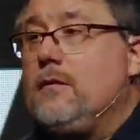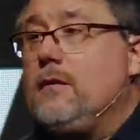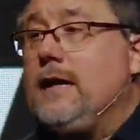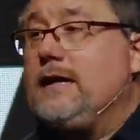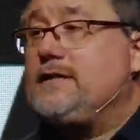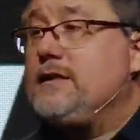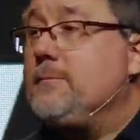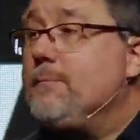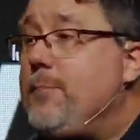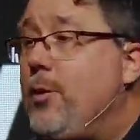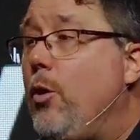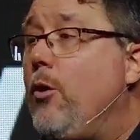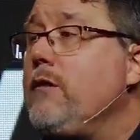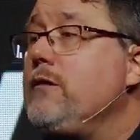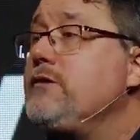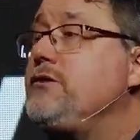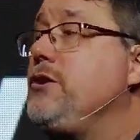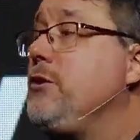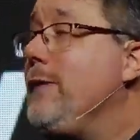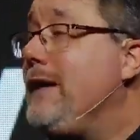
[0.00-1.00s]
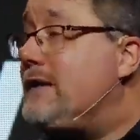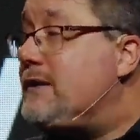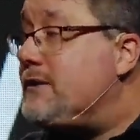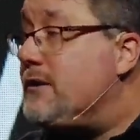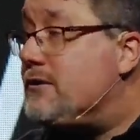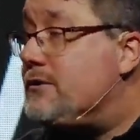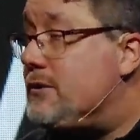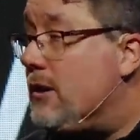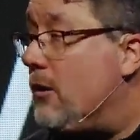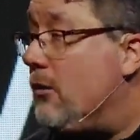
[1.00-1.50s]
It's important to reach
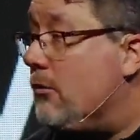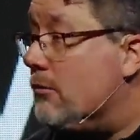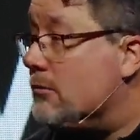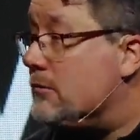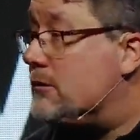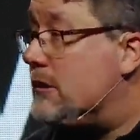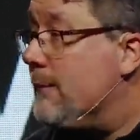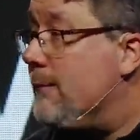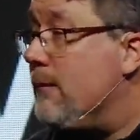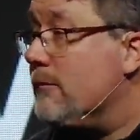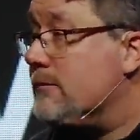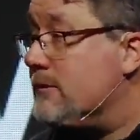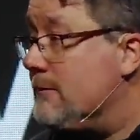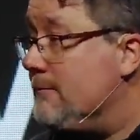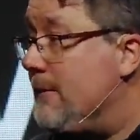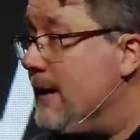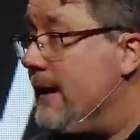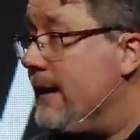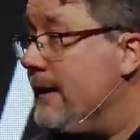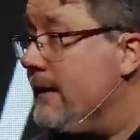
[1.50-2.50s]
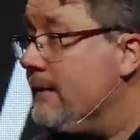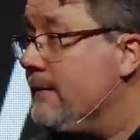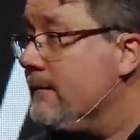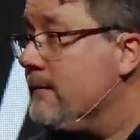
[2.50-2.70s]
the souls. Come on, somebody.